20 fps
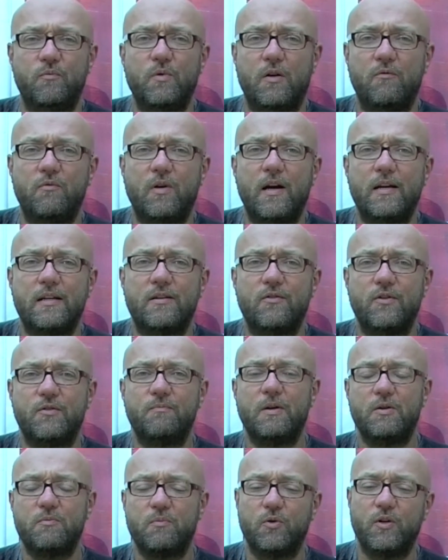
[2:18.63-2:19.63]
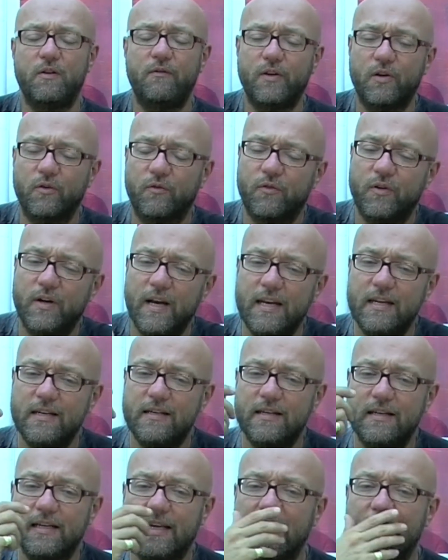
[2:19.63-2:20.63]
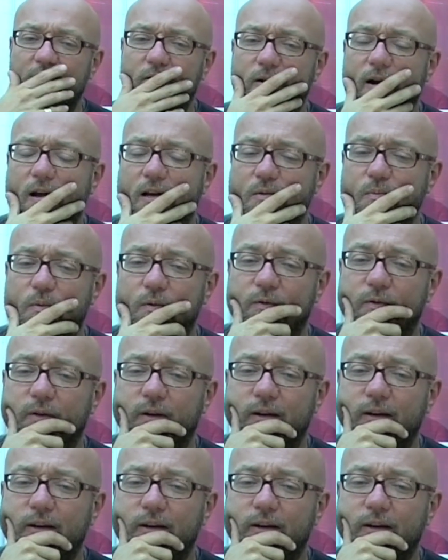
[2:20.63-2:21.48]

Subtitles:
a writer, it's much more difficult for an editor to get a grasp of